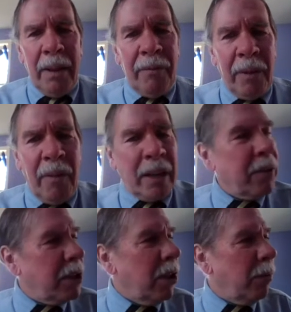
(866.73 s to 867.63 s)
if
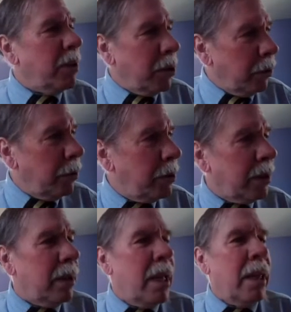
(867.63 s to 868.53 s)
defective steel was
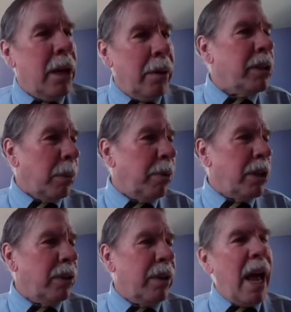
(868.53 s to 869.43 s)
used, there is a
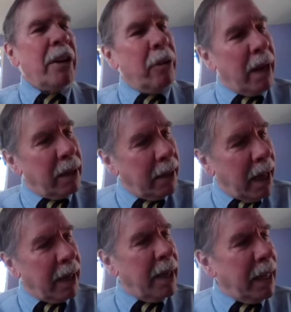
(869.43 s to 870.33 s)
breach of contract,
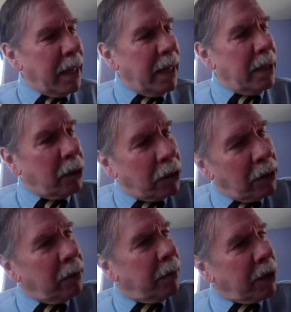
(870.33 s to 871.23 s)
and that could
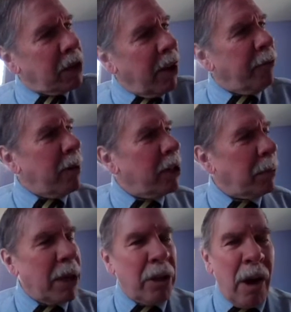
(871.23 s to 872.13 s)
ease the stuff we've
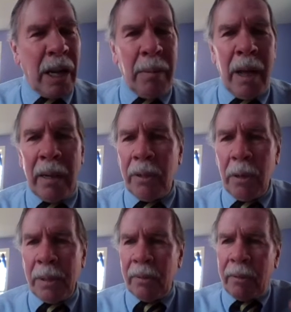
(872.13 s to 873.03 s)
just been talking about
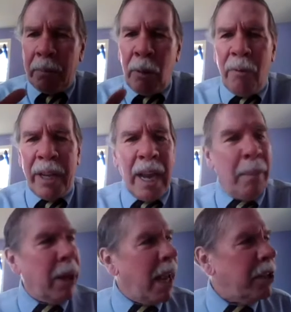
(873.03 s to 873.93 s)
in terms of proving
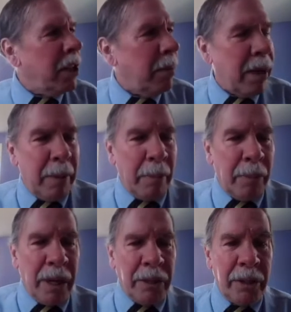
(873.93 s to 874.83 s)
an obligation that may have
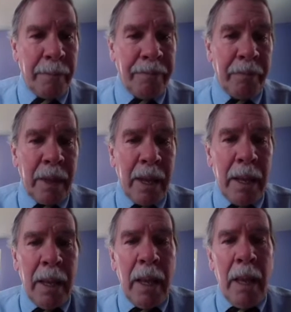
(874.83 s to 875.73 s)
been breached.
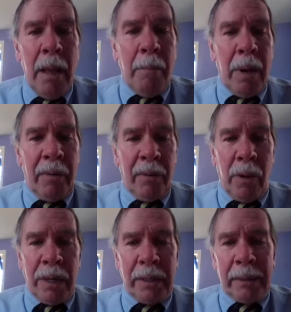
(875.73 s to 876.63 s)
But
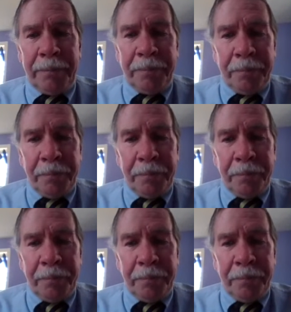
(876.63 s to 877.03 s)
of course,